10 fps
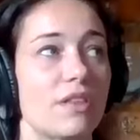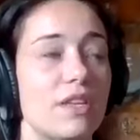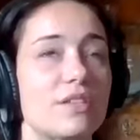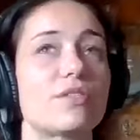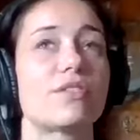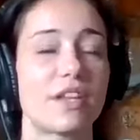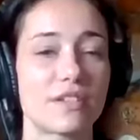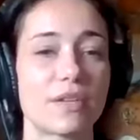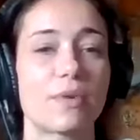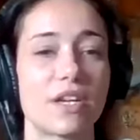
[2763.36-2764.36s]
these are
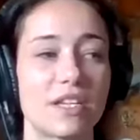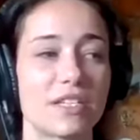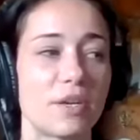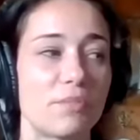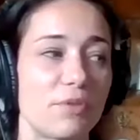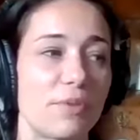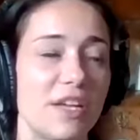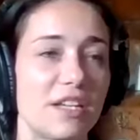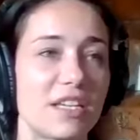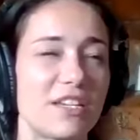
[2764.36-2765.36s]
things that we need to
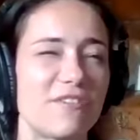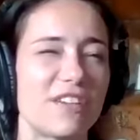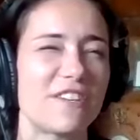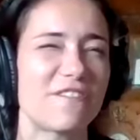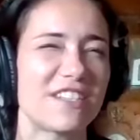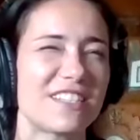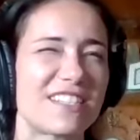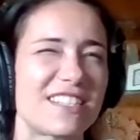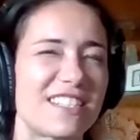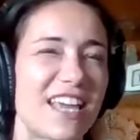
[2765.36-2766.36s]
implement, even if it
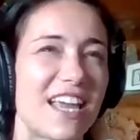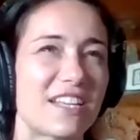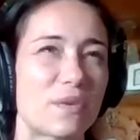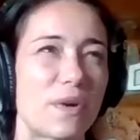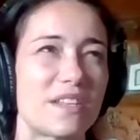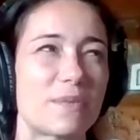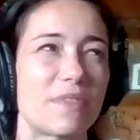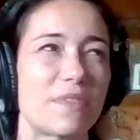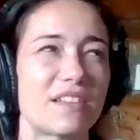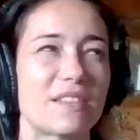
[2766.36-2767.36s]
takes away some
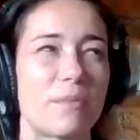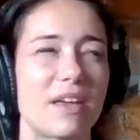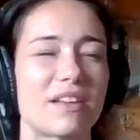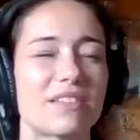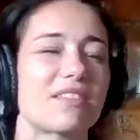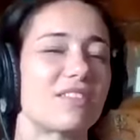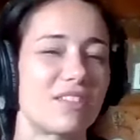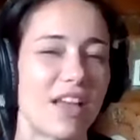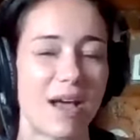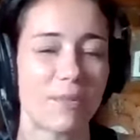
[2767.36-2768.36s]
things that make us a little
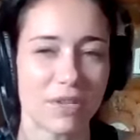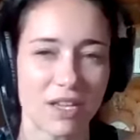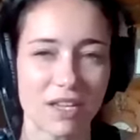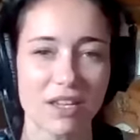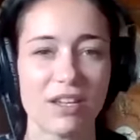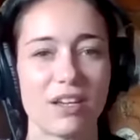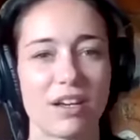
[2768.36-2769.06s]
happy.